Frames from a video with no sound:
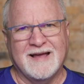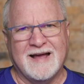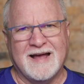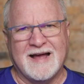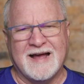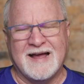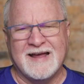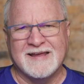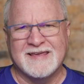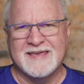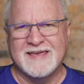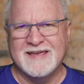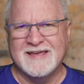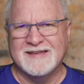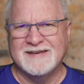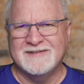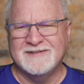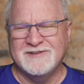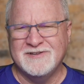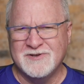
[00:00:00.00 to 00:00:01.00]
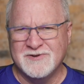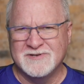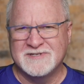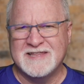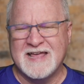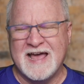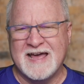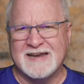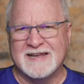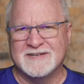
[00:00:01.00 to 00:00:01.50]
I can use
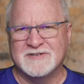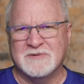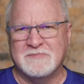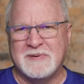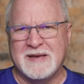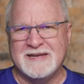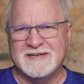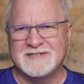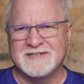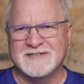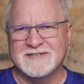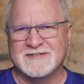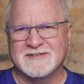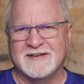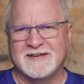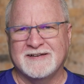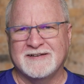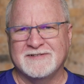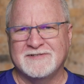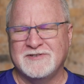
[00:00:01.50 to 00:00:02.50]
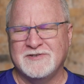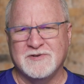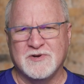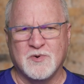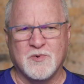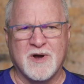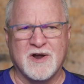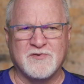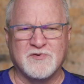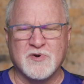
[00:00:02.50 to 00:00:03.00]
that as a basis uh, to
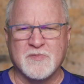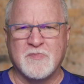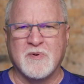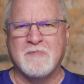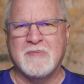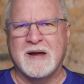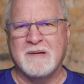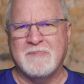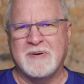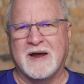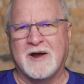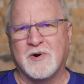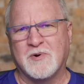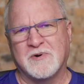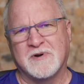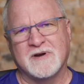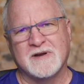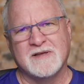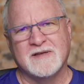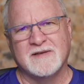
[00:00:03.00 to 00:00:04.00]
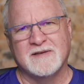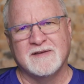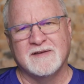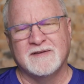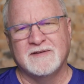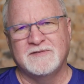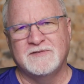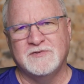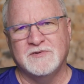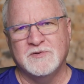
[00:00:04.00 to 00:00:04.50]
quadruple my power
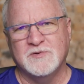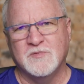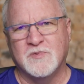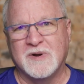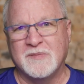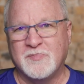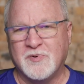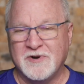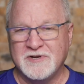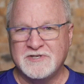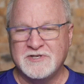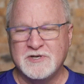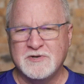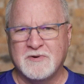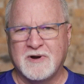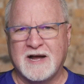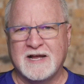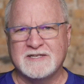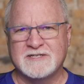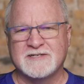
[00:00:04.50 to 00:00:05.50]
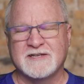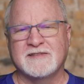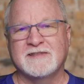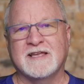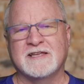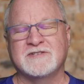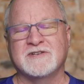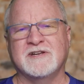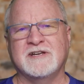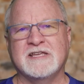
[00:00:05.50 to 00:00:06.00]
to 1.2 watts,
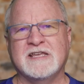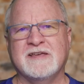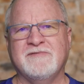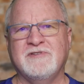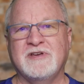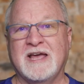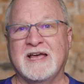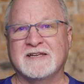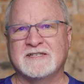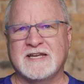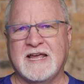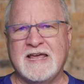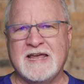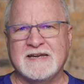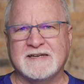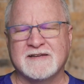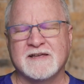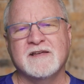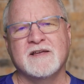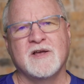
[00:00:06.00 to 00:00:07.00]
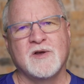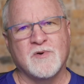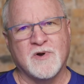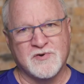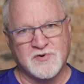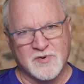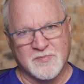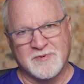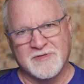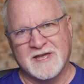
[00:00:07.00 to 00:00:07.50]
that's going to give you S8.
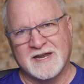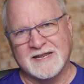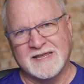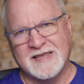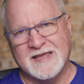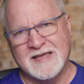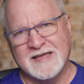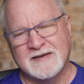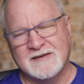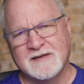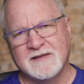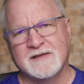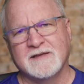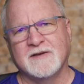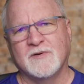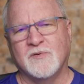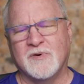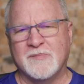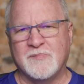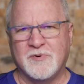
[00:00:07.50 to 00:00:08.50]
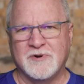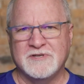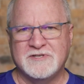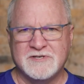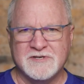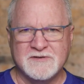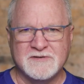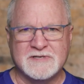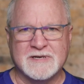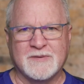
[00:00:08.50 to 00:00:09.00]
Quadruple that again.
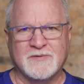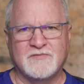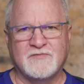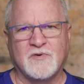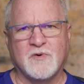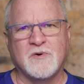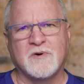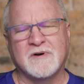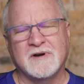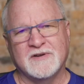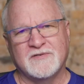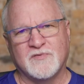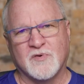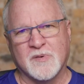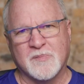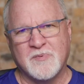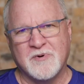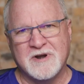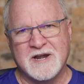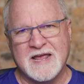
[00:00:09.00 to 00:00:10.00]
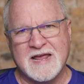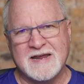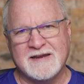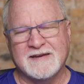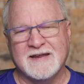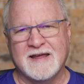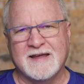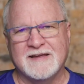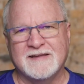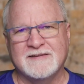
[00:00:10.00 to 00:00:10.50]
1.2 times 4 is 4.8,
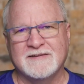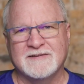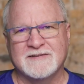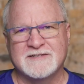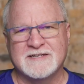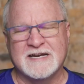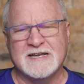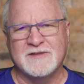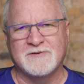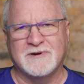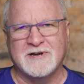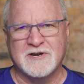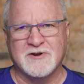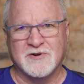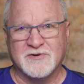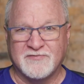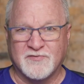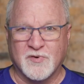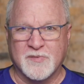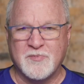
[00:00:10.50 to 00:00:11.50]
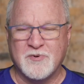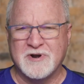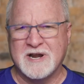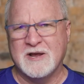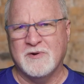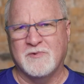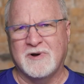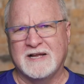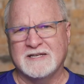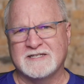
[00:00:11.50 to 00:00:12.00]
and setting the radio to
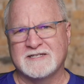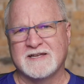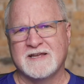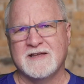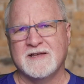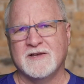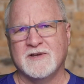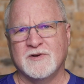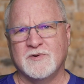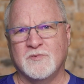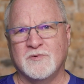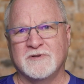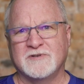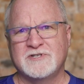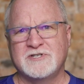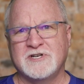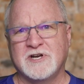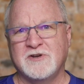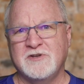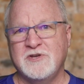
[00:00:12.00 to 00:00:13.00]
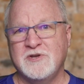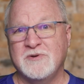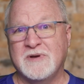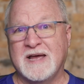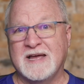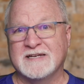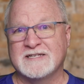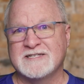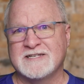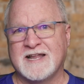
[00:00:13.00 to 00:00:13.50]
4.8 watts will show you
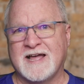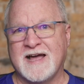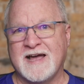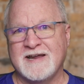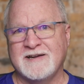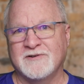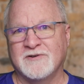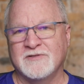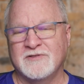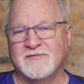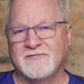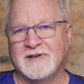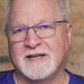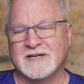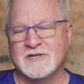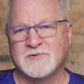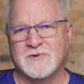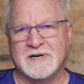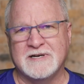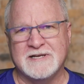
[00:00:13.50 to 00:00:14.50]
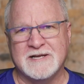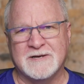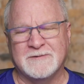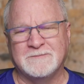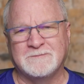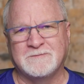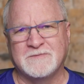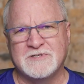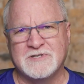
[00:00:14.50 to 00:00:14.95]
S9 on the Flex radio.